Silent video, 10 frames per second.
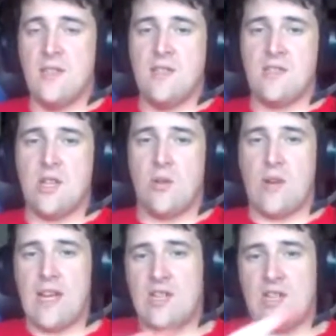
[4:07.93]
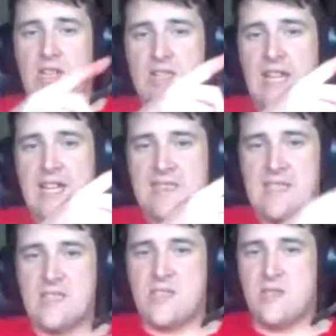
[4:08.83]
So when I connect
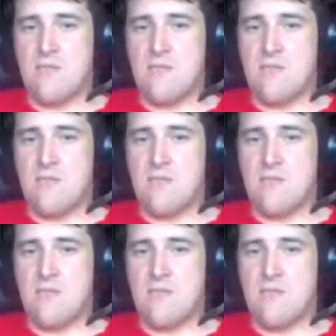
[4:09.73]
it to my